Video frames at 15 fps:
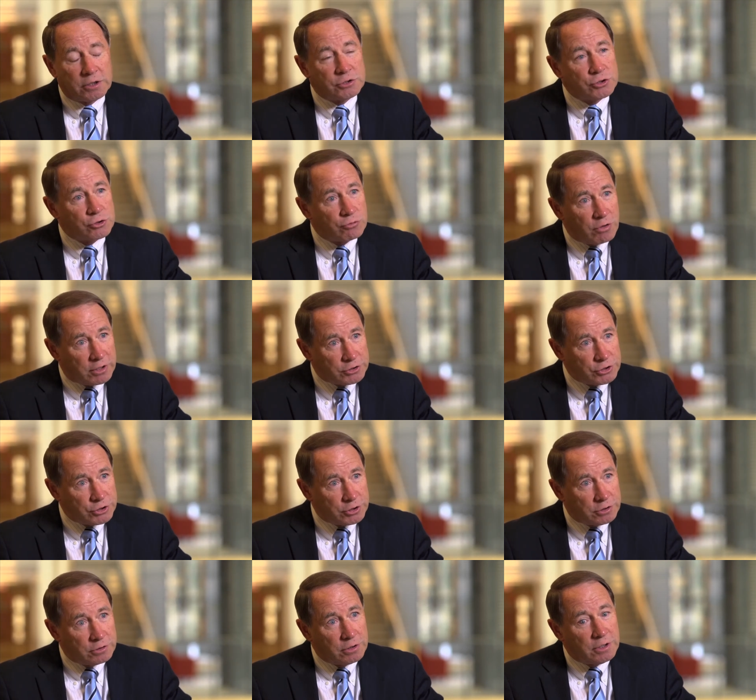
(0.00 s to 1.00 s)

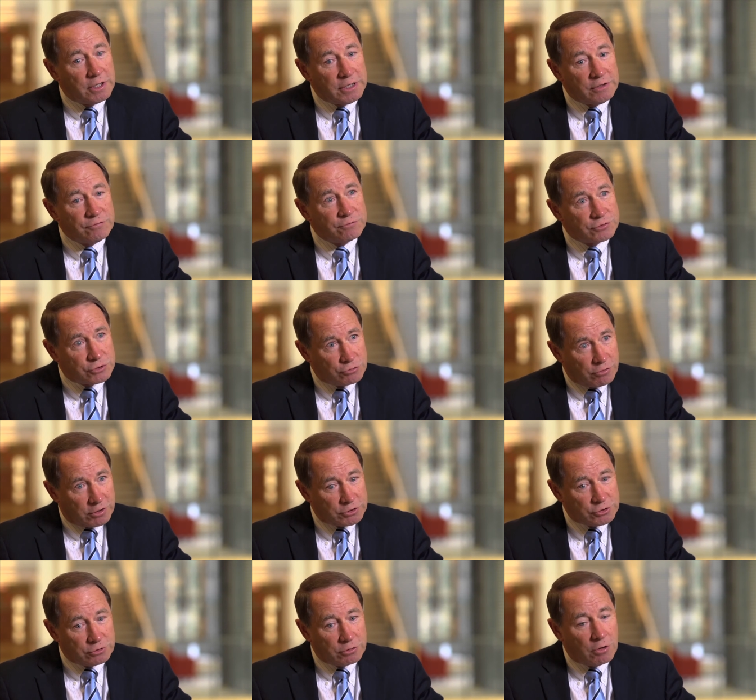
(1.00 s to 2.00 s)
construction,
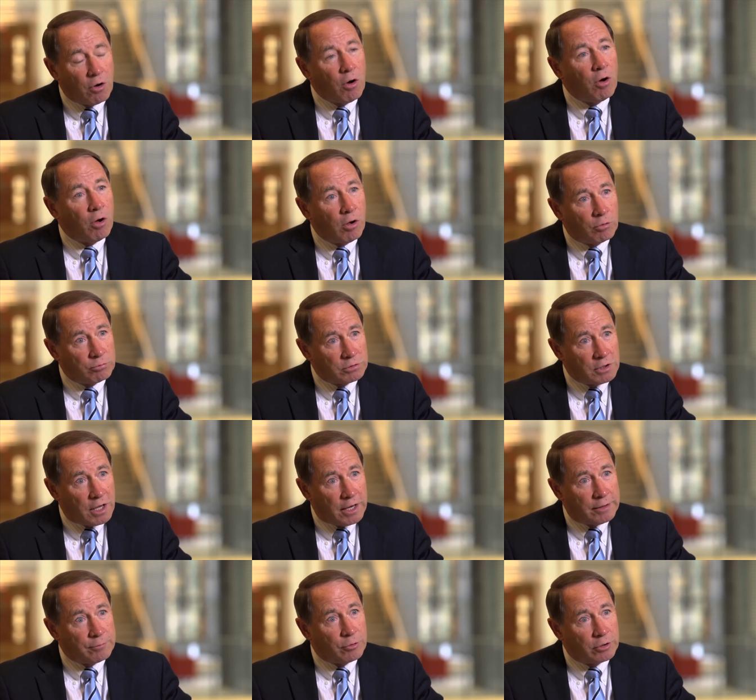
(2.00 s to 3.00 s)
infrastructure all
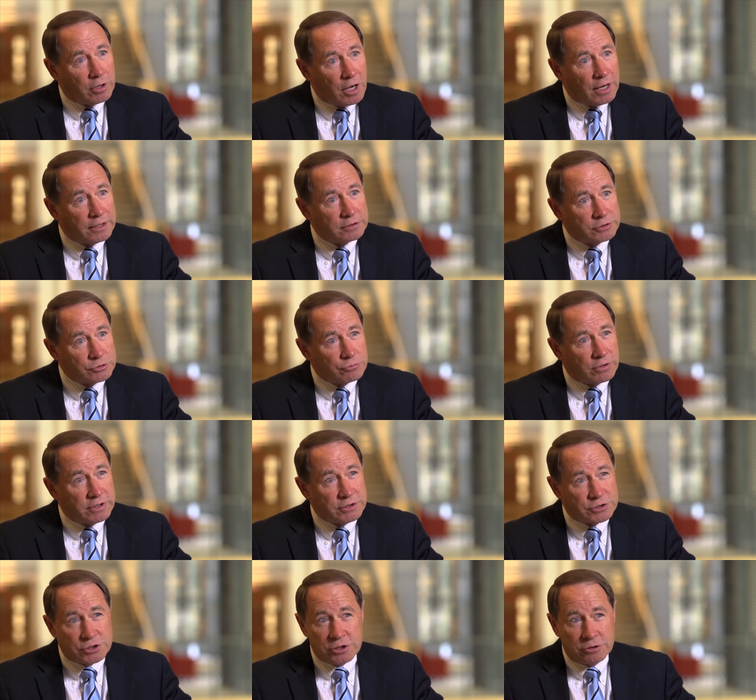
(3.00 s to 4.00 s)
rely upon highly
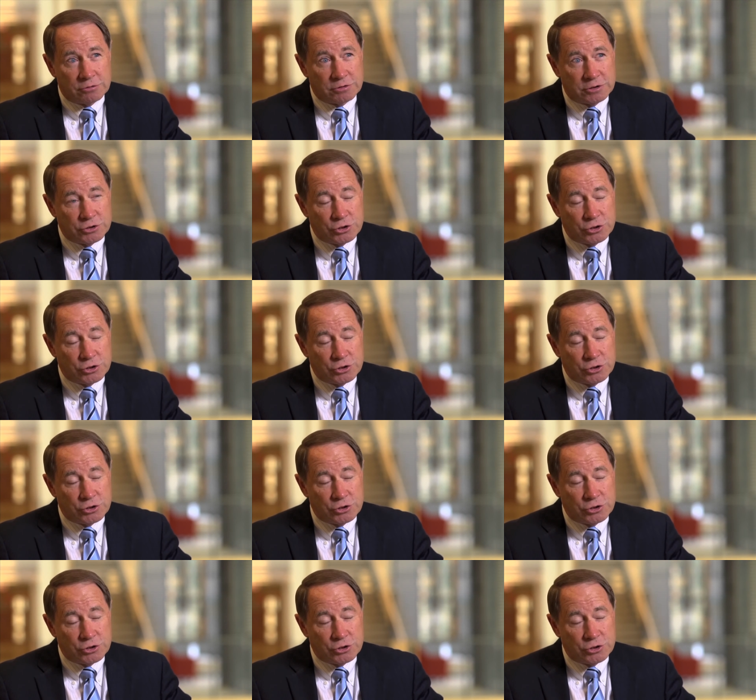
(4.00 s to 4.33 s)
trained, skilled